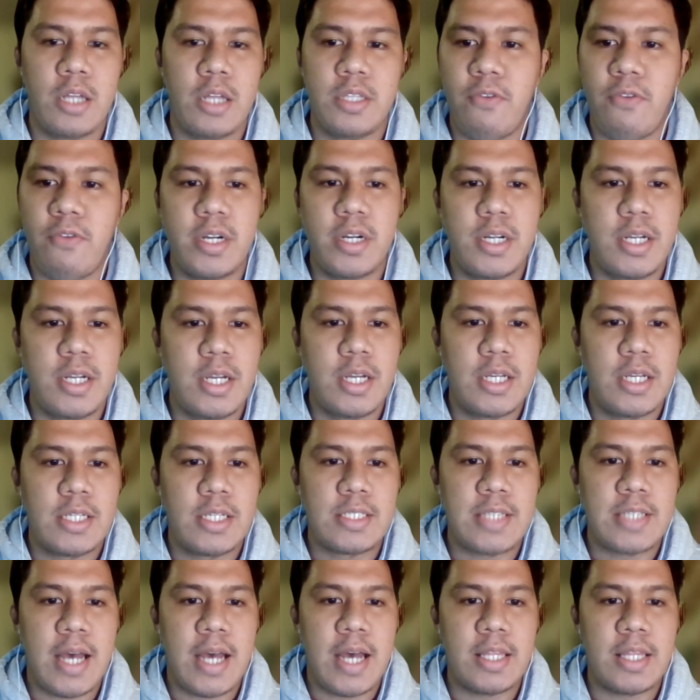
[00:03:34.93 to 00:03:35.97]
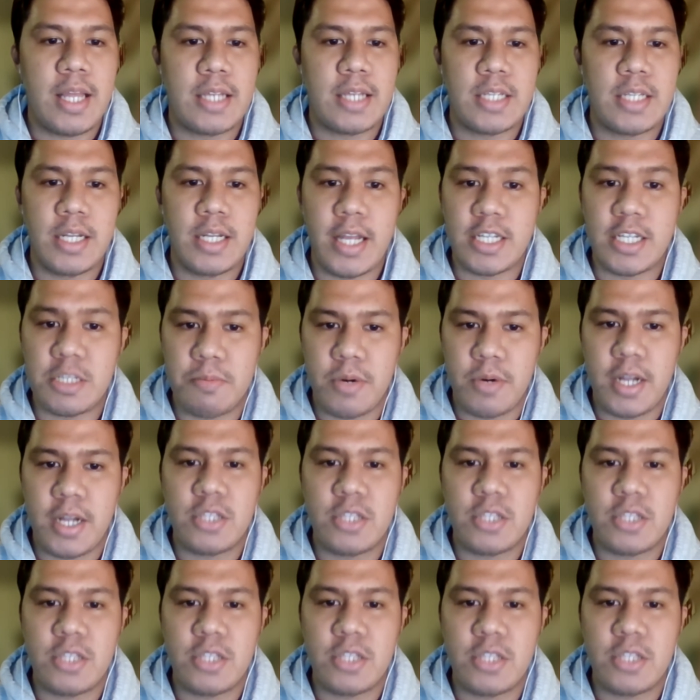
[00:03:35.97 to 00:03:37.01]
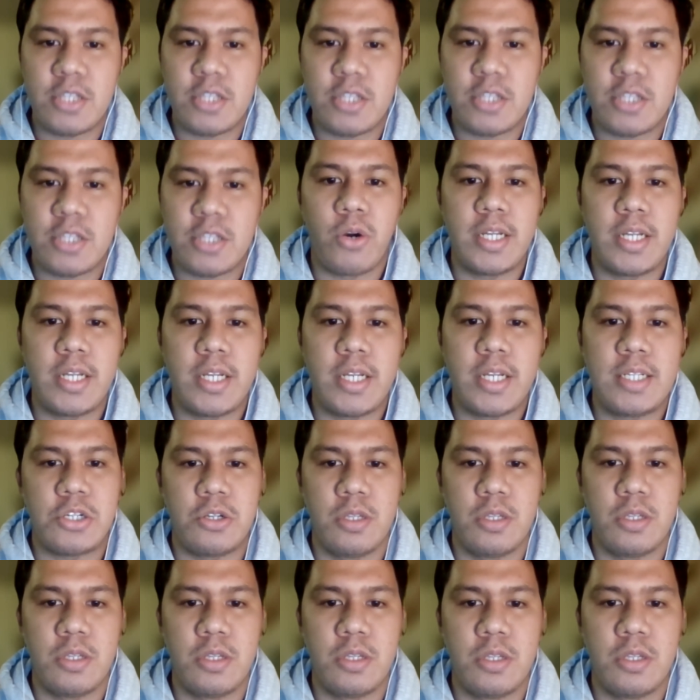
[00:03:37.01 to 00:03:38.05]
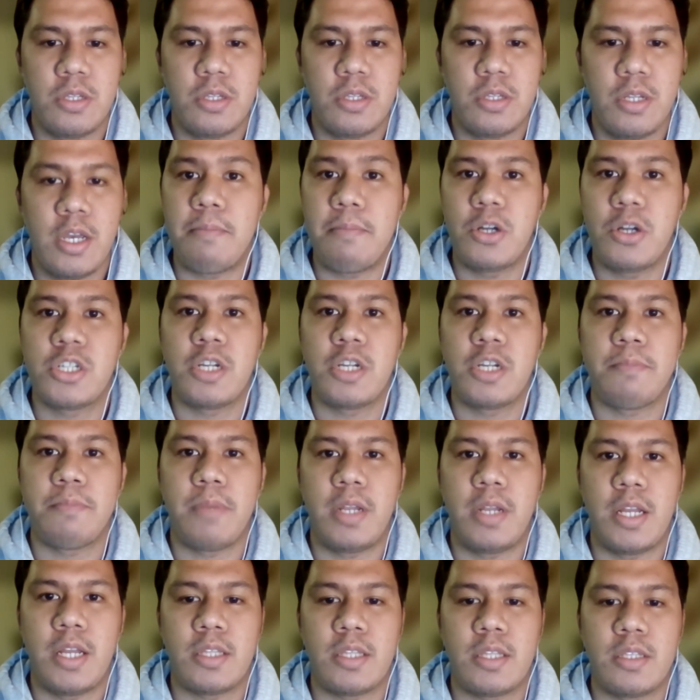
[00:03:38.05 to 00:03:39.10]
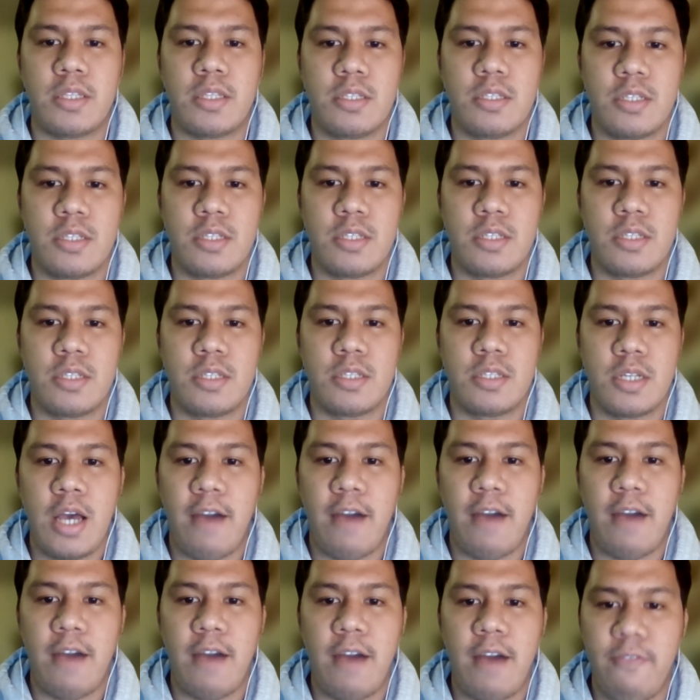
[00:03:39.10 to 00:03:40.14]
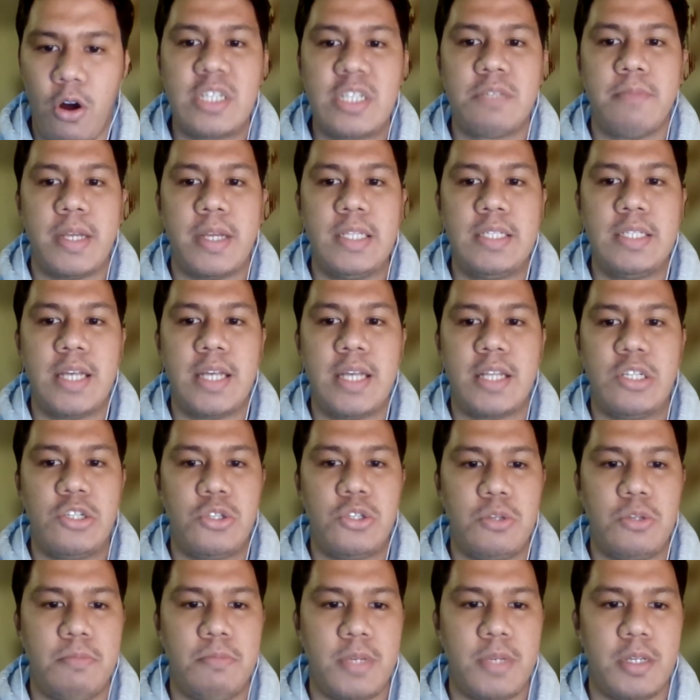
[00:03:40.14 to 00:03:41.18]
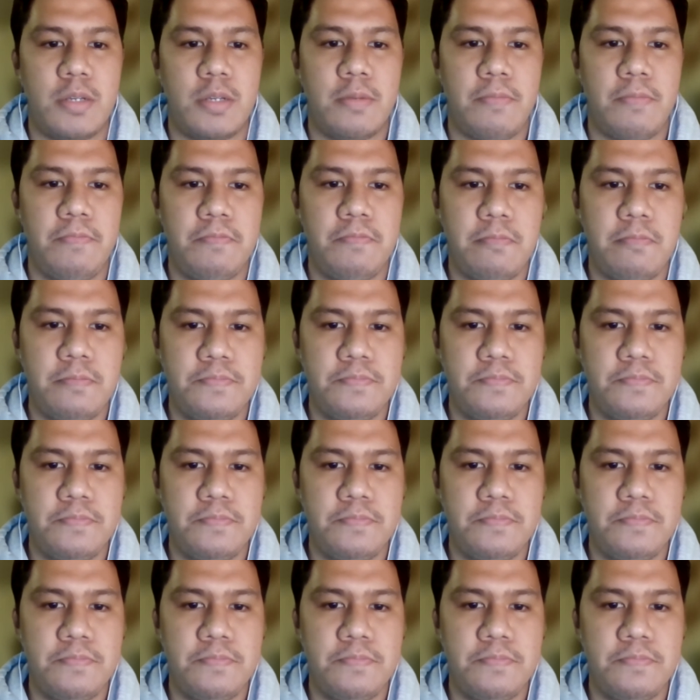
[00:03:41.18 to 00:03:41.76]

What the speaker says: Therefore, SAT as an Esperanto organization and membership in it have always made sense to me.